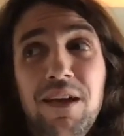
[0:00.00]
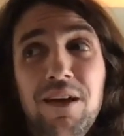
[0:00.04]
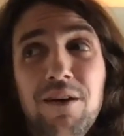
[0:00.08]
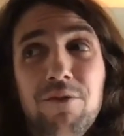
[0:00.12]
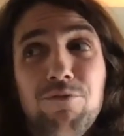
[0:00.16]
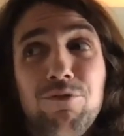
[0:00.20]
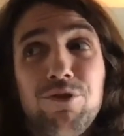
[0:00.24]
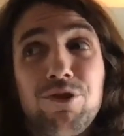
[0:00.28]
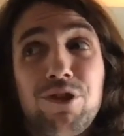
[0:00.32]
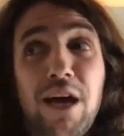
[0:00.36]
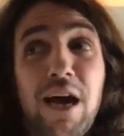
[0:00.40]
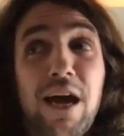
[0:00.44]

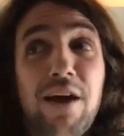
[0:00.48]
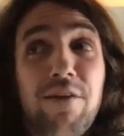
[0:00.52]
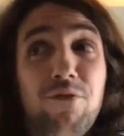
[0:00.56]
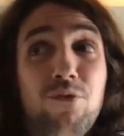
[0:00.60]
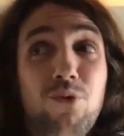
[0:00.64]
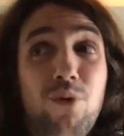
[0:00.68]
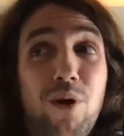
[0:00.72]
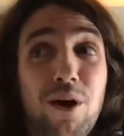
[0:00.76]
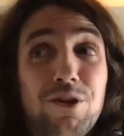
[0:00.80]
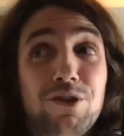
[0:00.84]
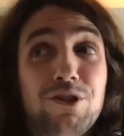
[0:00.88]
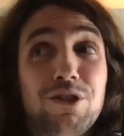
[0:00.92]
which I have
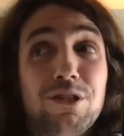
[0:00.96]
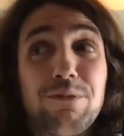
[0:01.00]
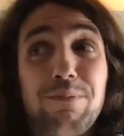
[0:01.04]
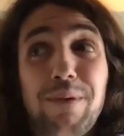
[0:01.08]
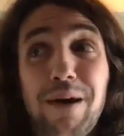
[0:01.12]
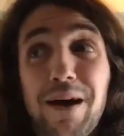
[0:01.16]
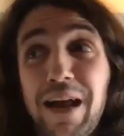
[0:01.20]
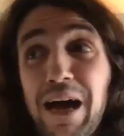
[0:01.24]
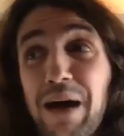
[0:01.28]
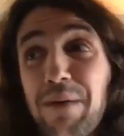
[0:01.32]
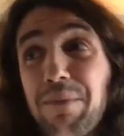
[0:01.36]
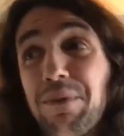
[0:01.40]
questions
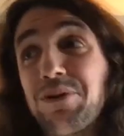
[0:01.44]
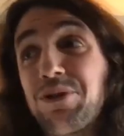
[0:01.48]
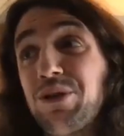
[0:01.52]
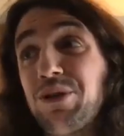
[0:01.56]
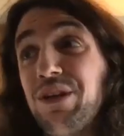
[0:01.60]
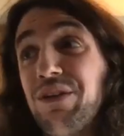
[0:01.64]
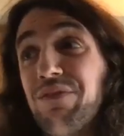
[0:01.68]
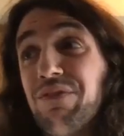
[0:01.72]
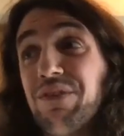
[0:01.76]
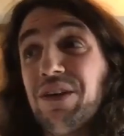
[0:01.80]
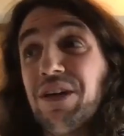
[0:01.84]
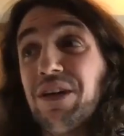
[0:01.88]
about how much it
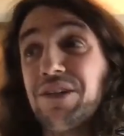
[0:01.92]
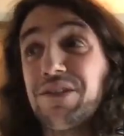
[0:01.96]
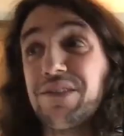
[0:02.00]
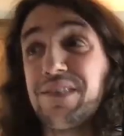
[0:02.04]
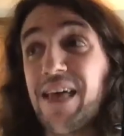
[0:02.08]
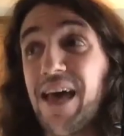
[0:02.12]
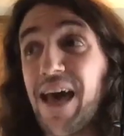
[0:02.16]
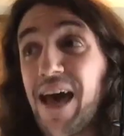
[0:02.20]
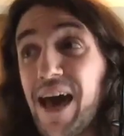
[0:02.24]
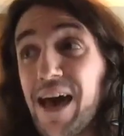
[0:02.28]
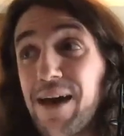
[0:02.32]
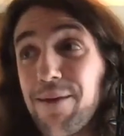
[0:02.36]
even does
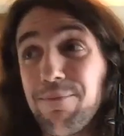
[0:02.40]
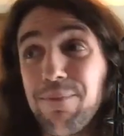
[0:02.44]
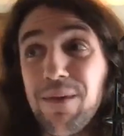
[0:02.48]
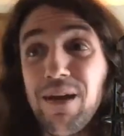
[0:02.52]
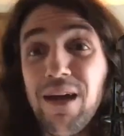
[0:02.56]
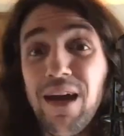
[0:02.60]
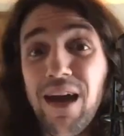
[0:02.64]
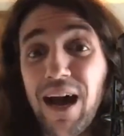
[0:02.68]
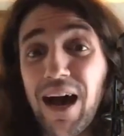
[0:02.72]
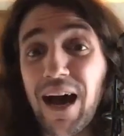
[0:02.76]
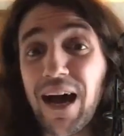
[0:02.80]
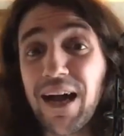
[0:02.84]
that,
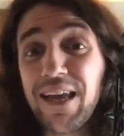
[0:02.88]
I